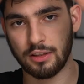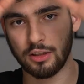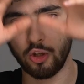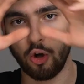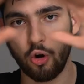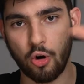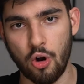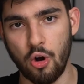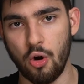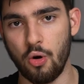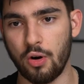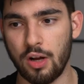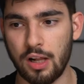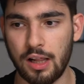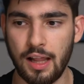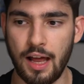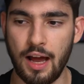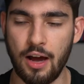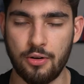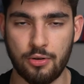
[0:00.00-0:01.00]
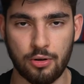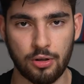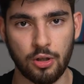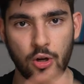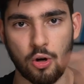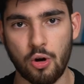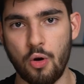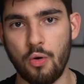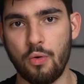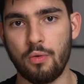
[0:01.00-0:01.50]
logo cloud or
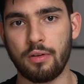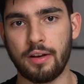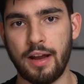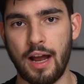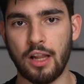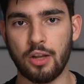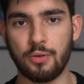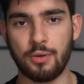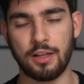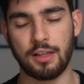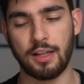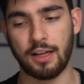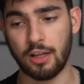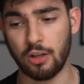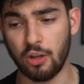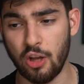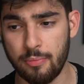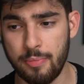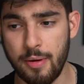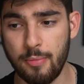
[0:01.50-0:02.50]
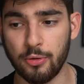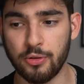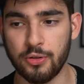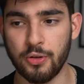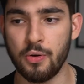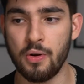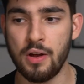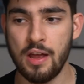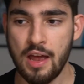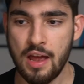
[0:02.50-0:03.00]
logo gallery like a lot of people
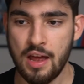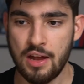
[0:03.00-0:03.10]
do,